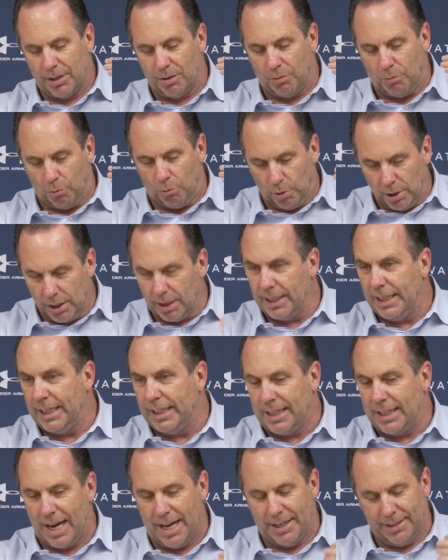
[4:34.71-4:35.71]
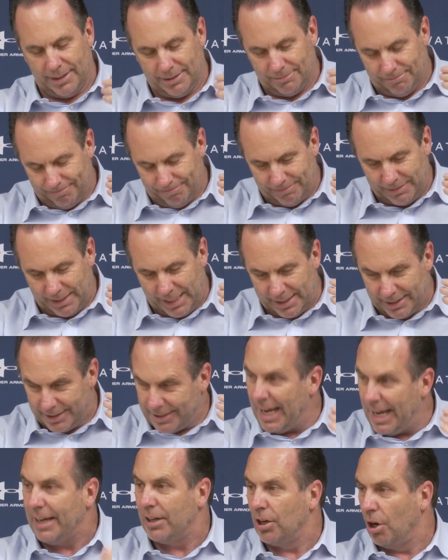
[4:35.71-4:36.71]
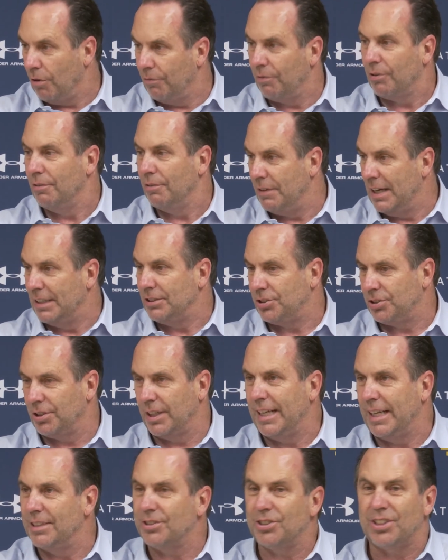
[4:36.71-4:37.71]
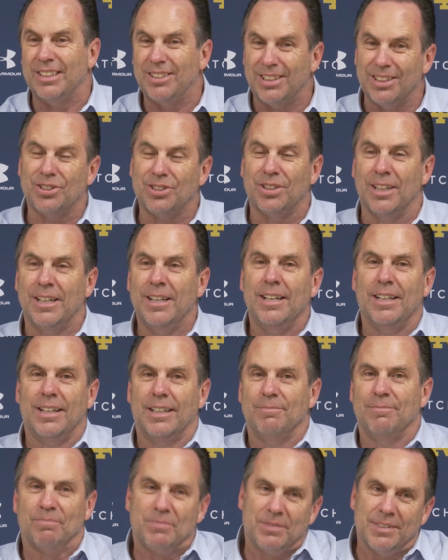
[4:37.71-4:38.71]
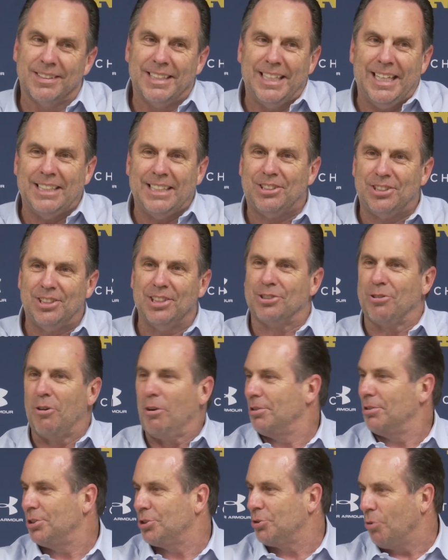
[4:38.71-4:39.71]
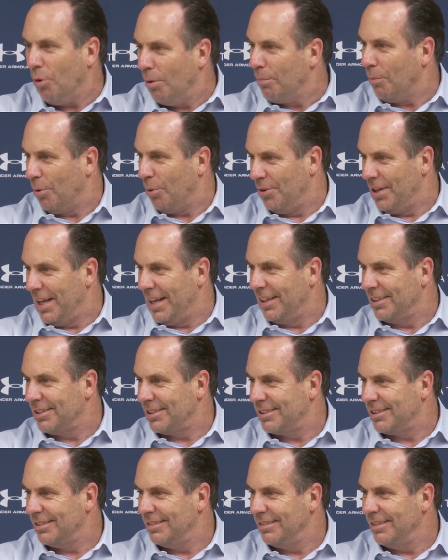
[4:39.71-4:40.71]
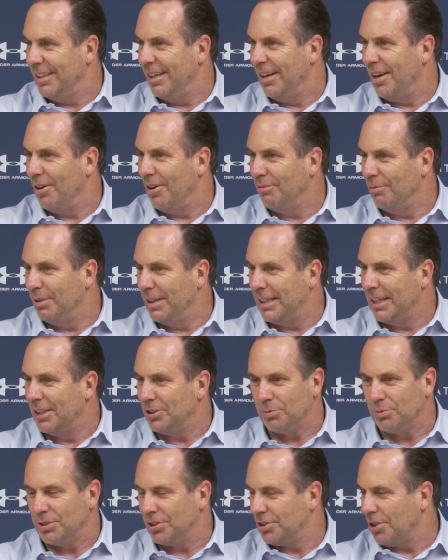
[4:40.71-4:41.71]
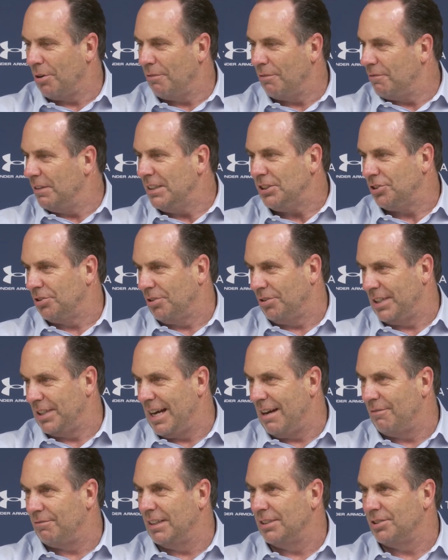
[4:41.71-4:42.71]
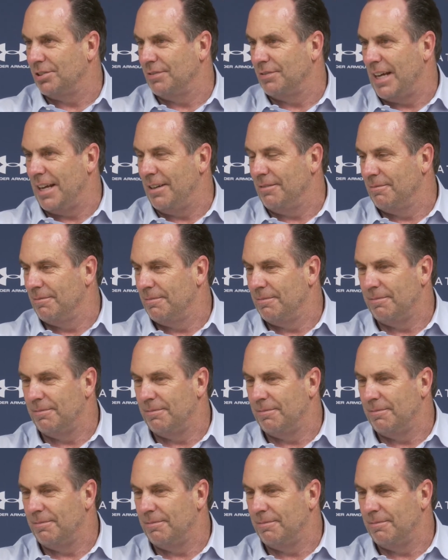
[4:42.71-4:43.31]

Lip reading: really kind of can take over eventually. And it's just hard to score more than us, you know, because we're so efficient on the offensive end.